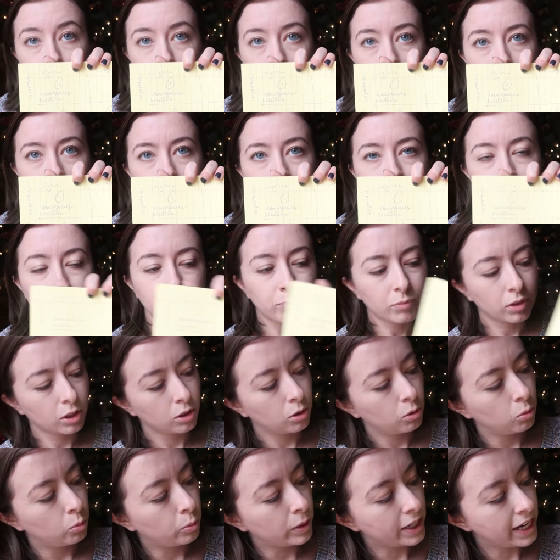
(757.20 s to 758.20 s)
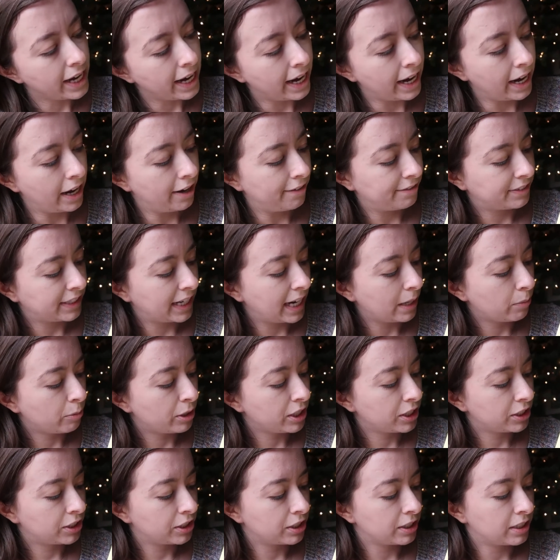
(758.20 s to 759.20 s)
far, we have time
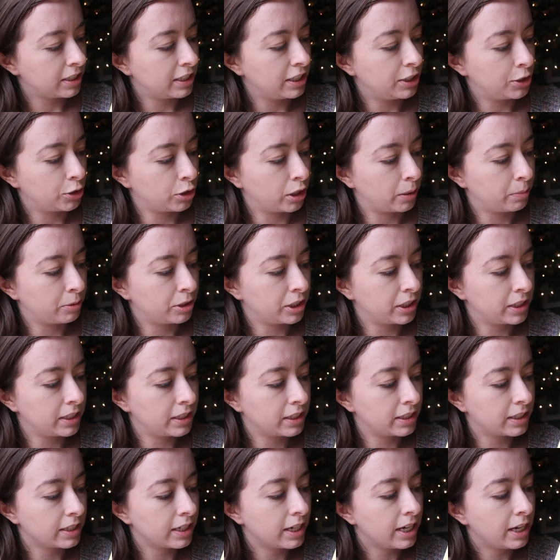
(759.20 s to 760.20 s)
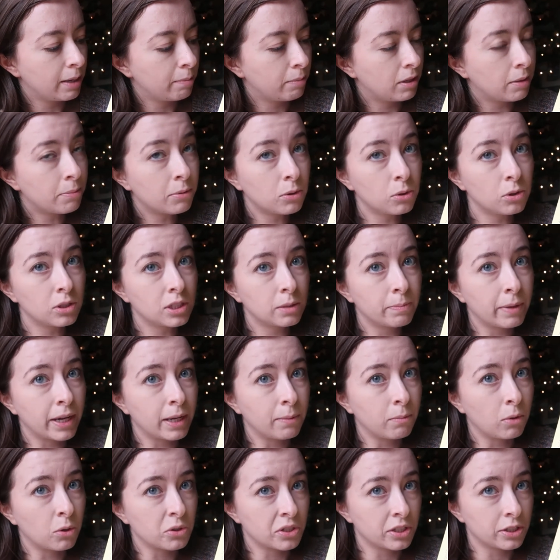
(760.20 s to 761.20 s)
wasters and interruptions. People who
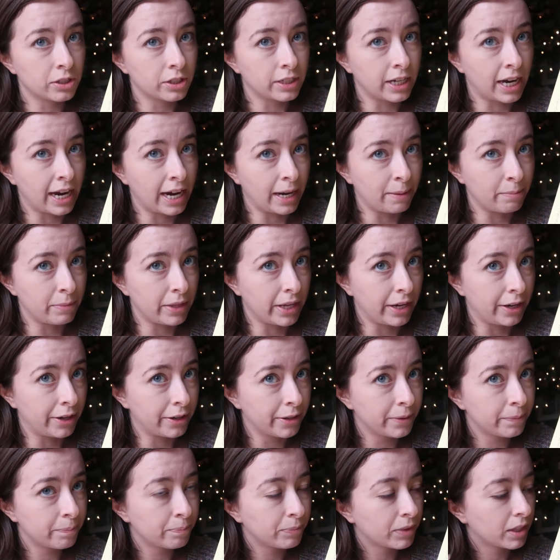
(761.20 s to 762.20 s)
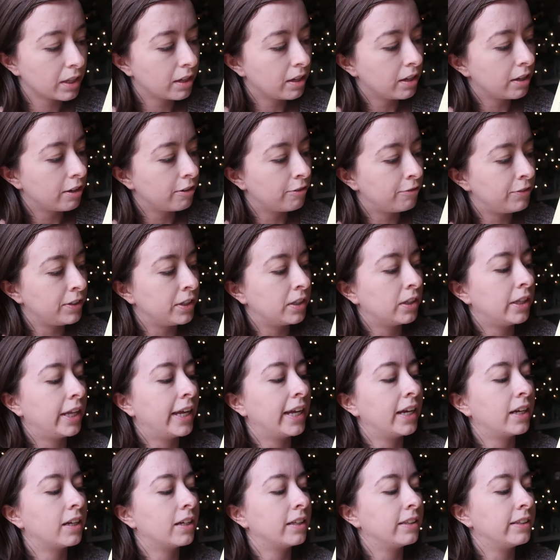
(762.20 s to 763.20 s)
spend most of their time there feel
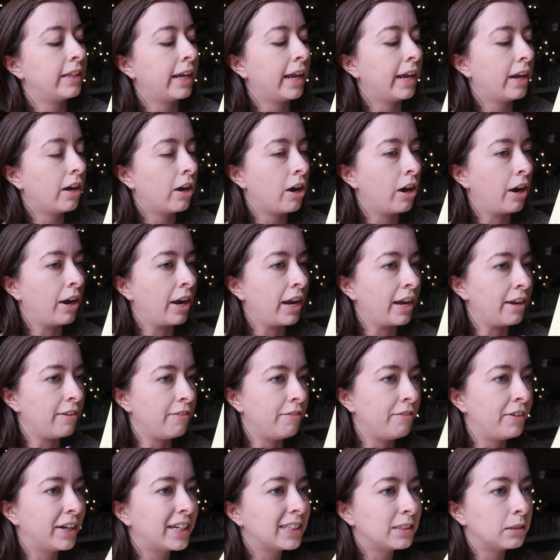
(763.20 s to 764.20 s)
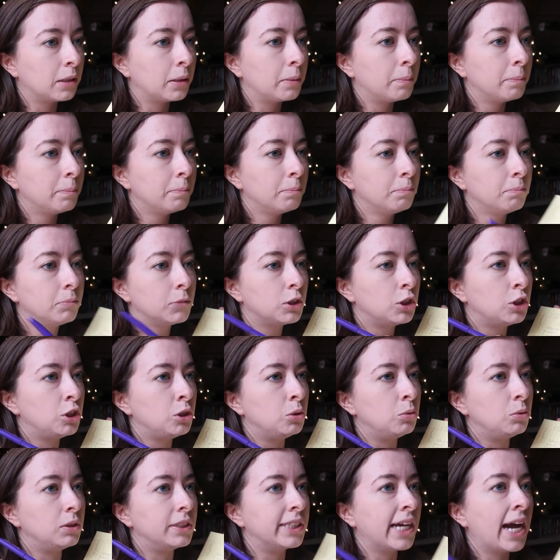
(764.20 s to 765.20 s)
like they are a victim
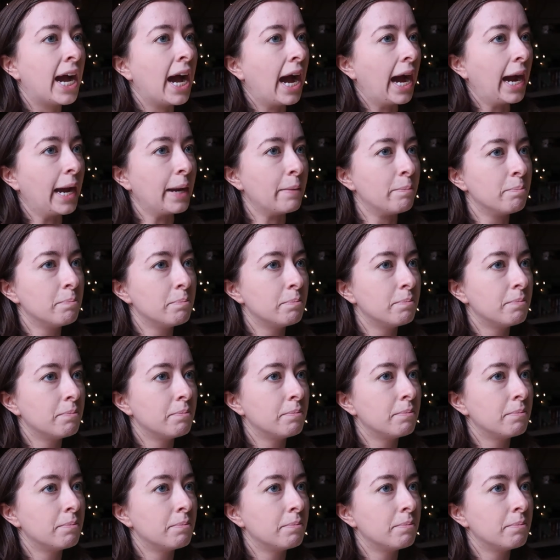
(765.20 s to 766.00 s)
to time,